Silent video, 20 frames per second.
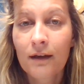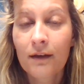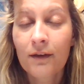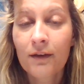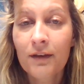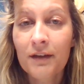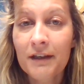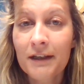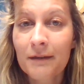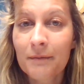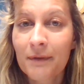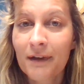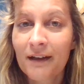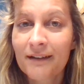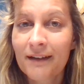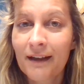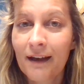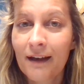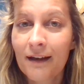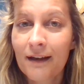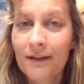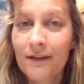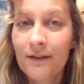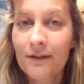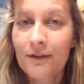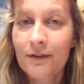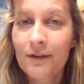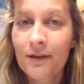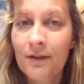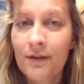Think about that.
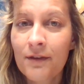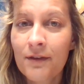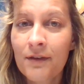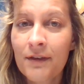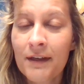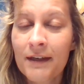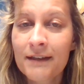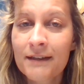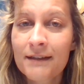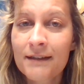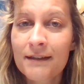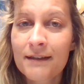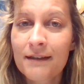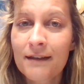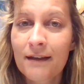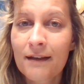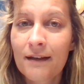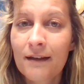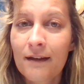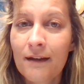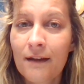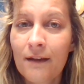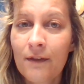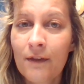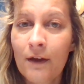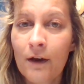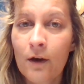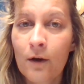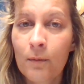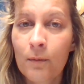The things
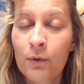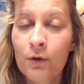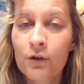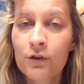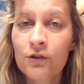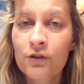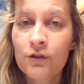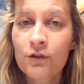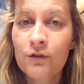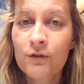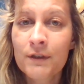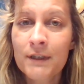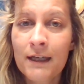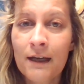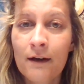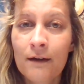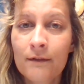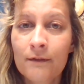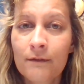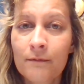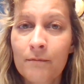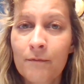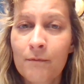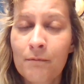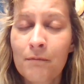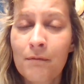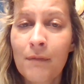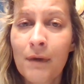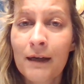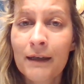that are pushing you down,
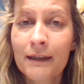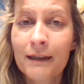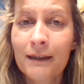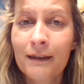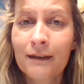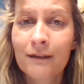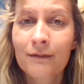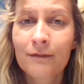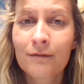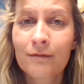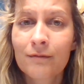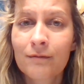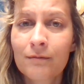money,